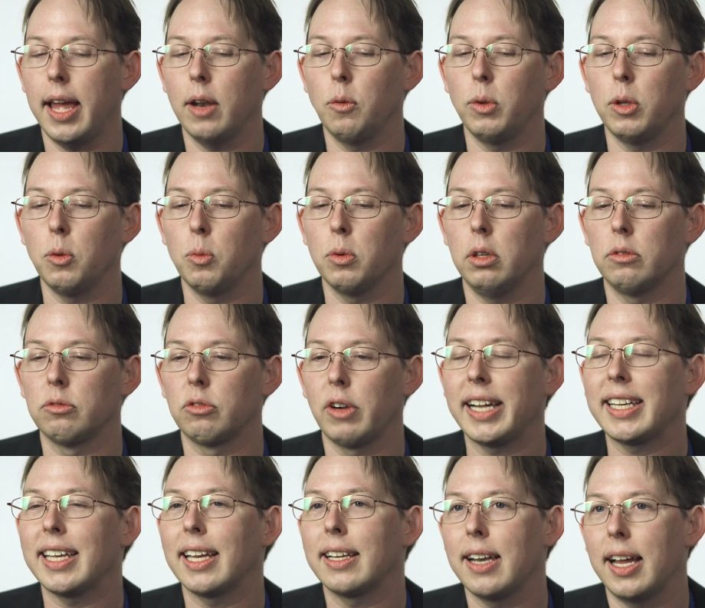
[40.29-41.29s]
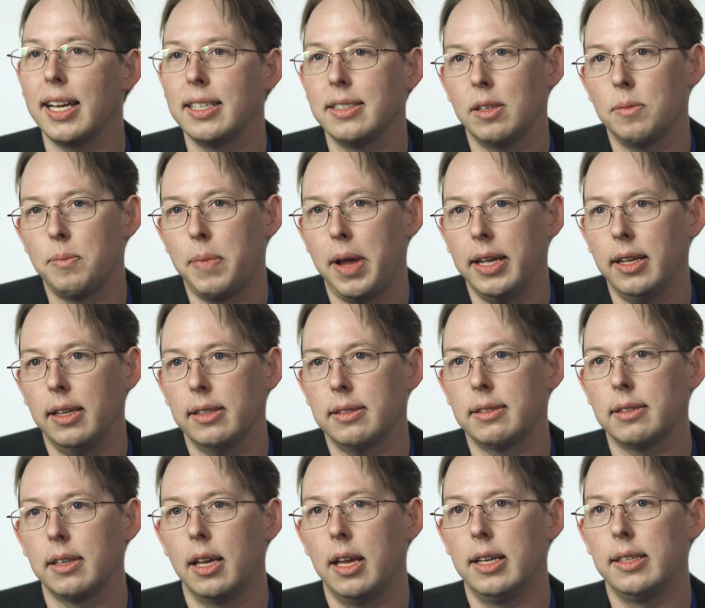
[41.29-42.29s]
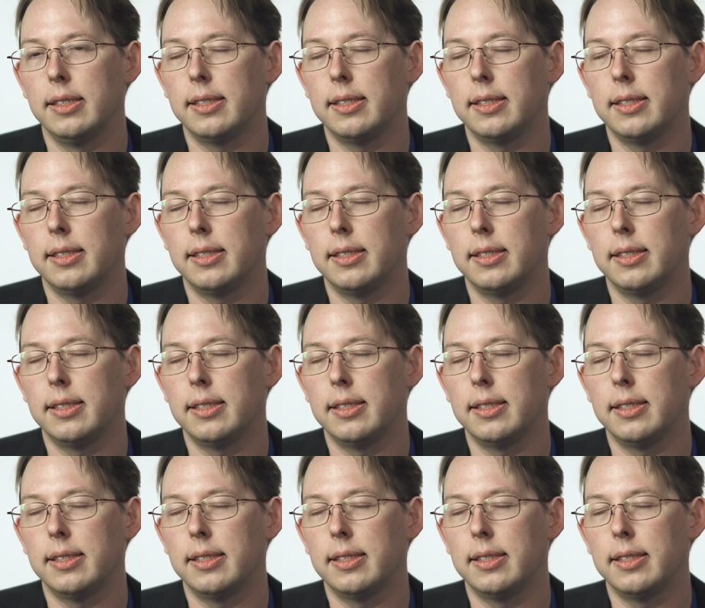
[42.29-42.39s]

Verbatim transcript: and we will recognize it by its